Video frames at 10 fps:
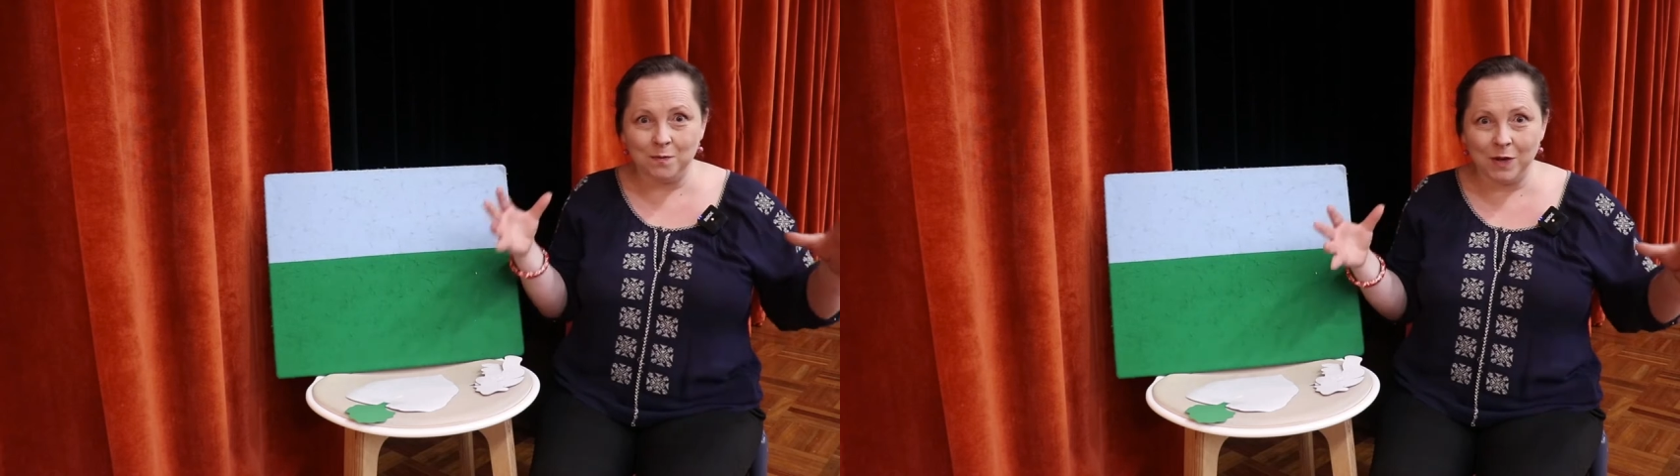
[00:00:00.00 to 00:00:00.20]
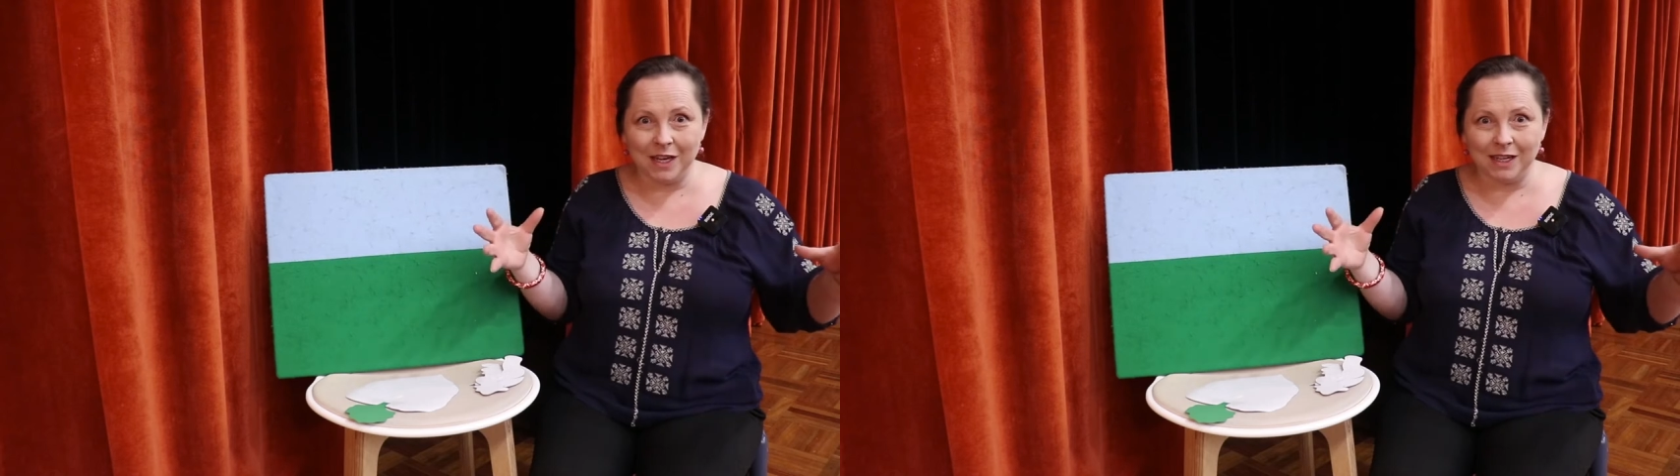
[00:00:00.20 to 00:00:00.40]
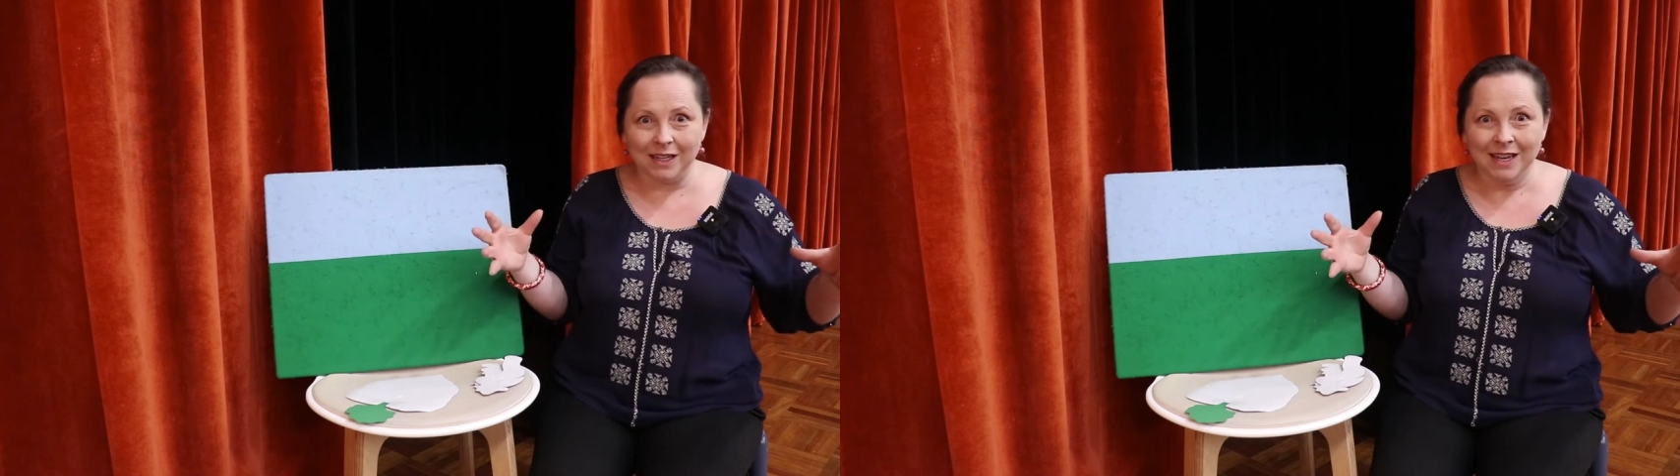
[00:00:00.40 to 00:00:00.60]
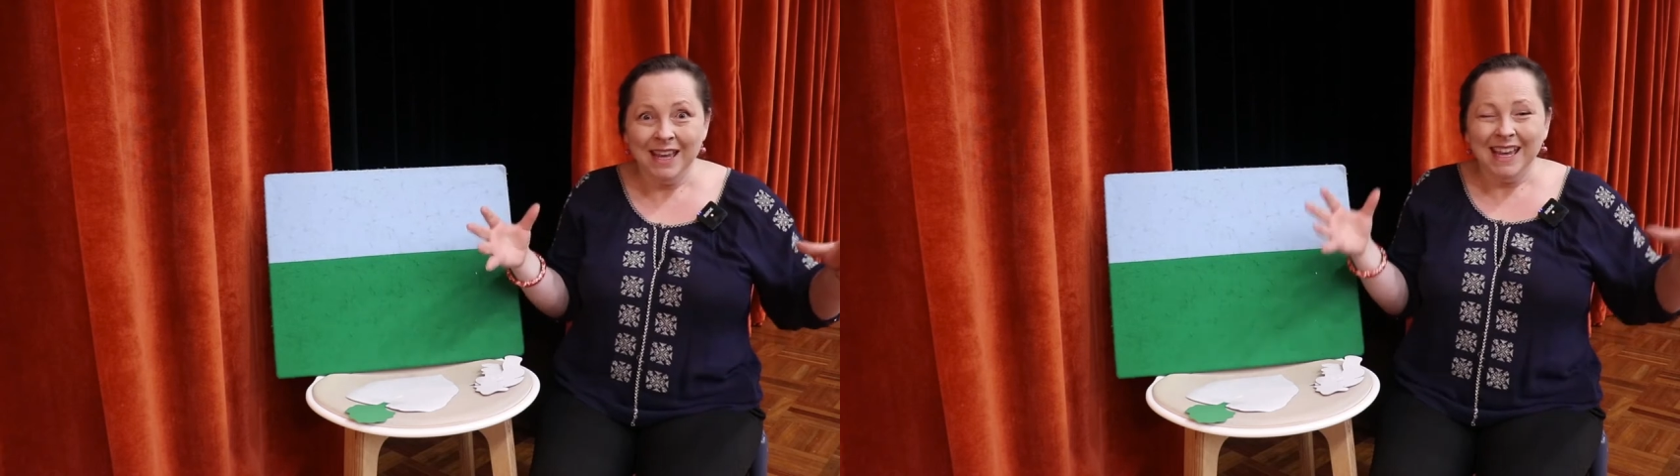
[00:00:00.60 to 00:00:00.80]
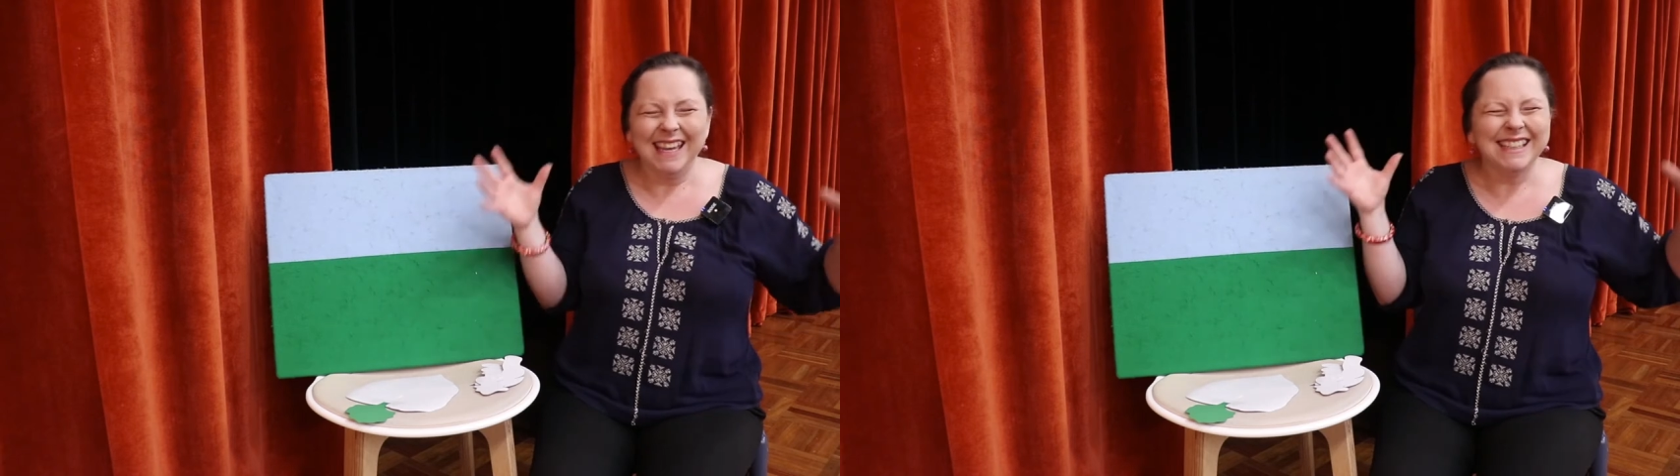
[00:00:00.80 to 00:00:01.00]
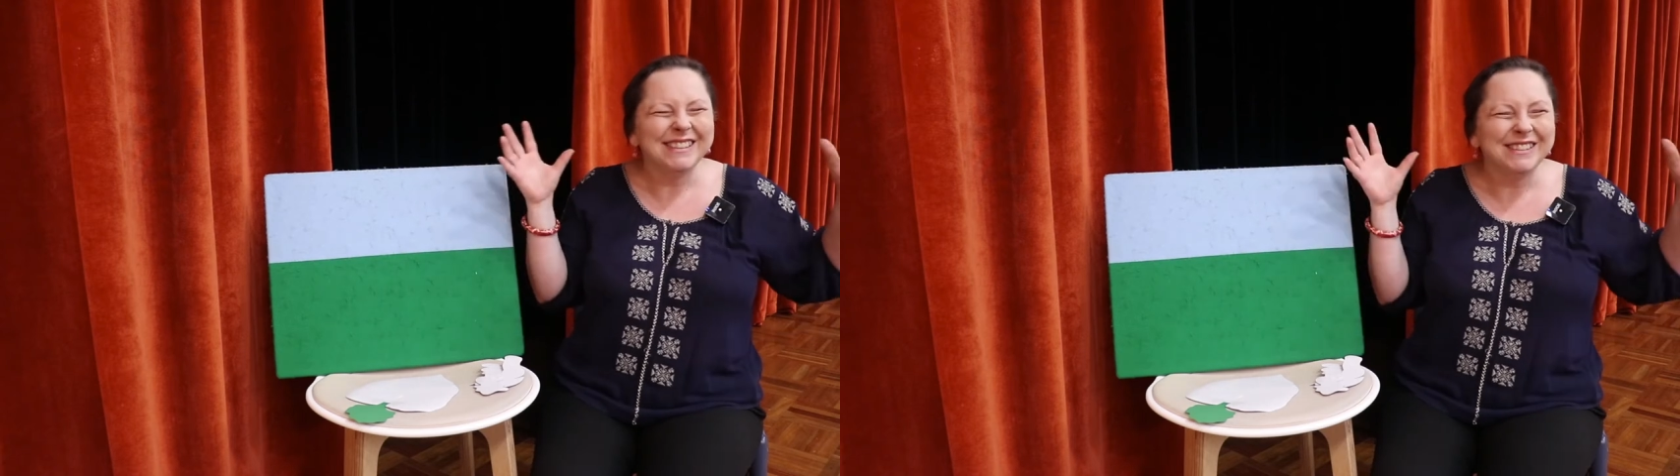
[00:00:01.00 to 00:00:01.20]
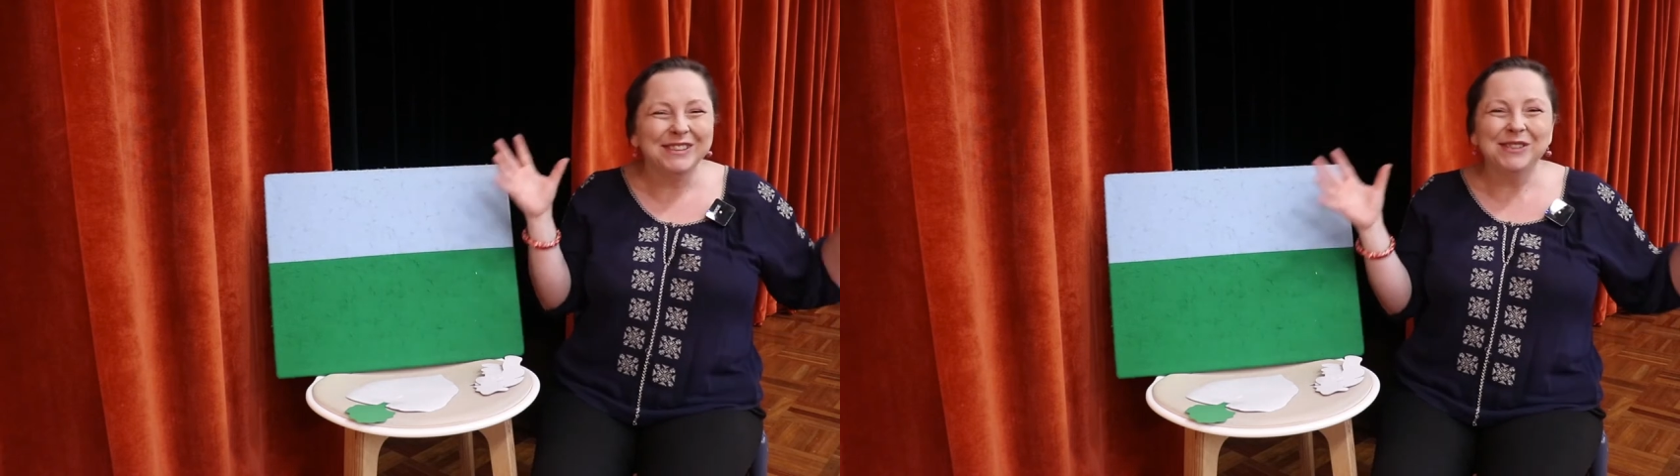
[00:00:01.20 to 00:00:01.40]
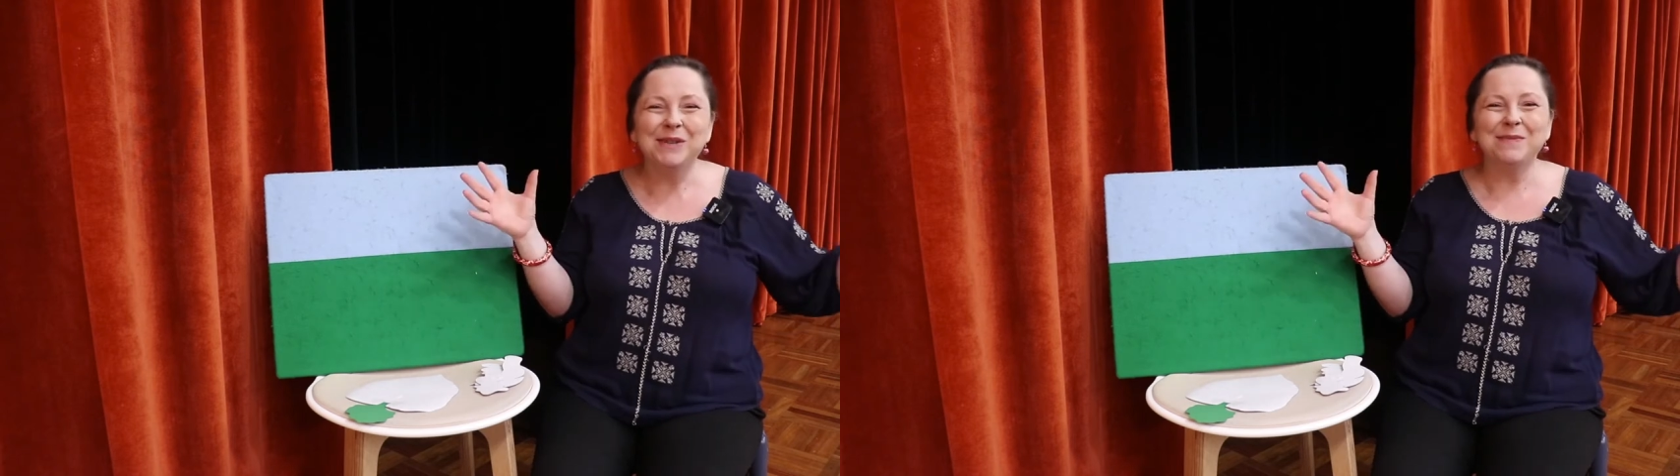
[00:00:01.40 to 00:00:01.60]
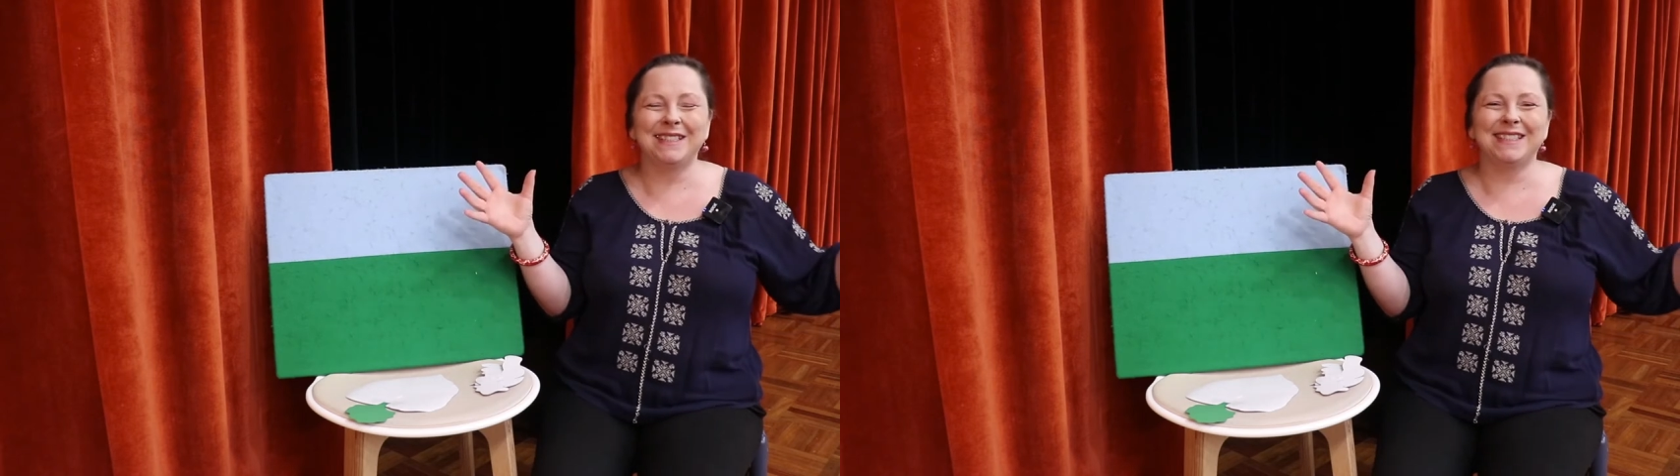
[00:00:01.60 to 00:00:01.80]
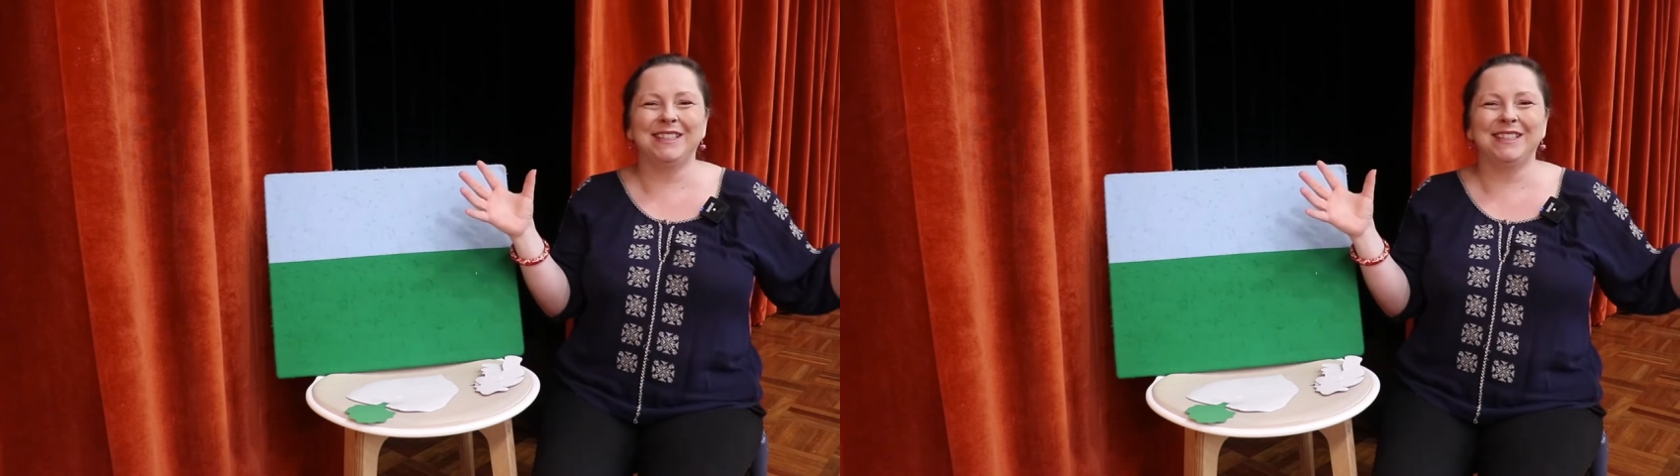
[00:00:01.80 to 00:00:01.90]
big, enormous